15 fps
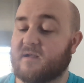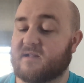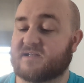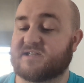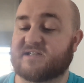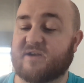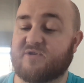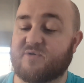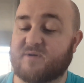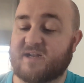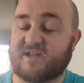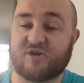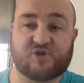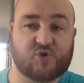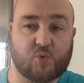this is how you would
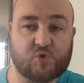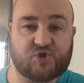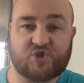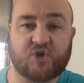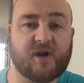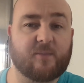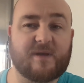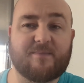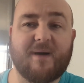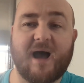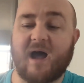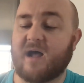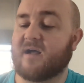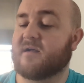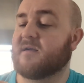eat your toast on a wee bit
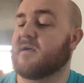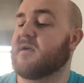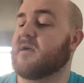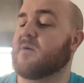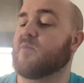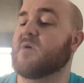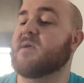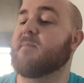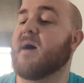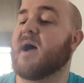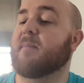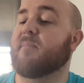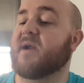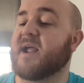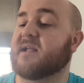
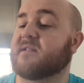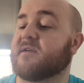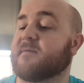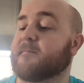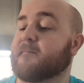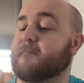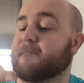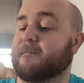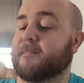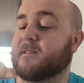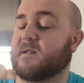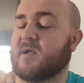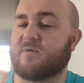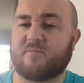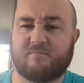of bread.
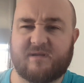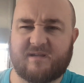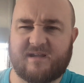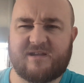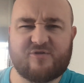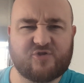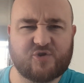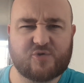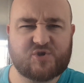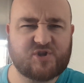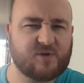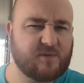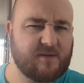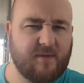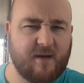Eat your toast
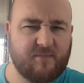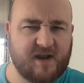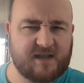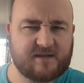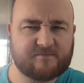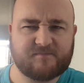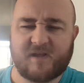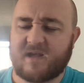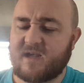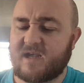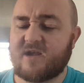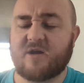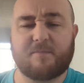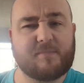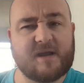on a wee bit of bread.
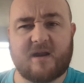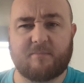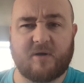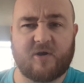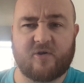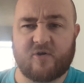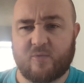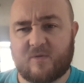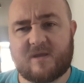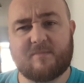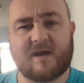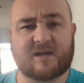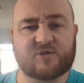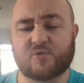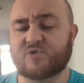Eat your peanut butter on a wee
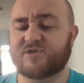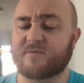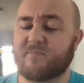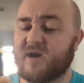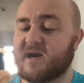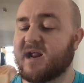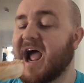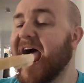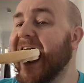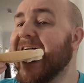bit of toasted bread.